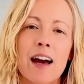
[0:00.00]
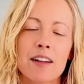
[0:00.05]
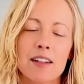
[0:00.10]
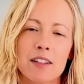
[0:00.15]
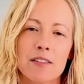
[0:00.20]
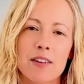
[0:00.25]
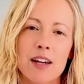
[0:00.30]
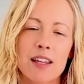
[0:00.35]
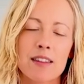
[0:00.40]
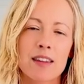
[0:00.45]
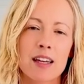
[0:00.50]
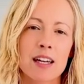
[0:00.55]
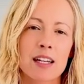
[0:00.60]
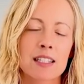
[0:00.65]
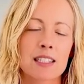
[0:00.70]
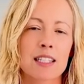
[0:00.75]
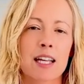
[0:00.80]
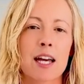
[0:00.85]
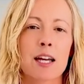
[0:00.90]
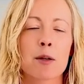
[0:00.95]
elevate
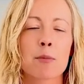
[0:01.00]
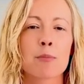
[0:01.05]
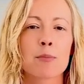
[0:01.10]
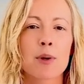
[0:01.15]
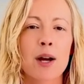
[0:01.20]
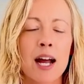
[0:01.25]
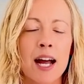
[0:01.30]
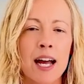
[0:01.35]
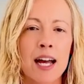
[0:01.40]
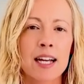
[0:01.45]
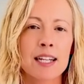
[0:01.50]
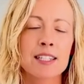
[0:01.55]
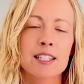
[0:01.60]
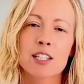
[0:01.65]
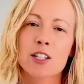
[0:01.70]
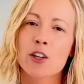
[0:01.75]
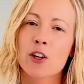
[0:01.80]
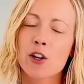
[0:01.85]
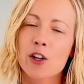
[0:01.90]
things like breads,